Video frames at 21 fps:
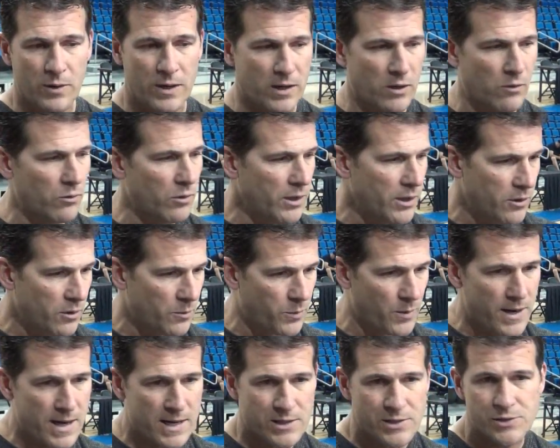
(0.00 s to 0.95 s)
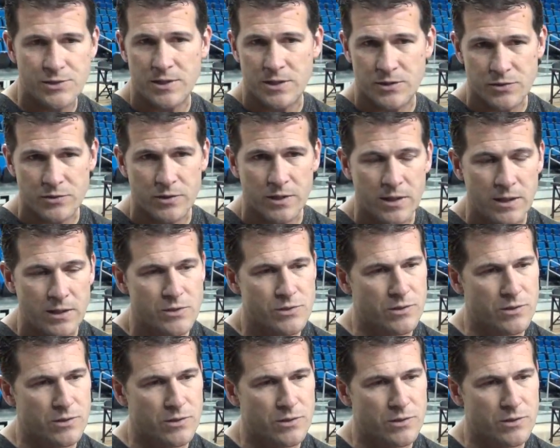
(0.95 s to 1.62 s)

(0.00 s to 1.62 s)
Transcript: We had a really good practice yesterday,